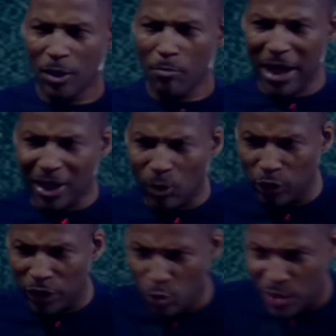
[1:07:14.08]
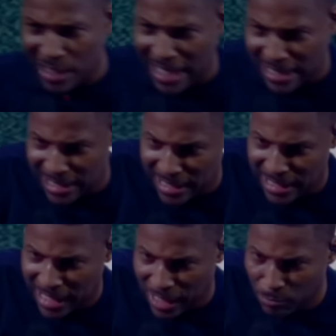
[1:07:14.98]
Mais elle coûte nous
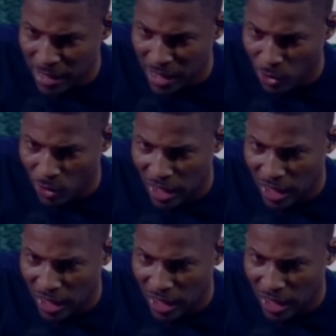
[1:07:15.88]
750 000 dollars.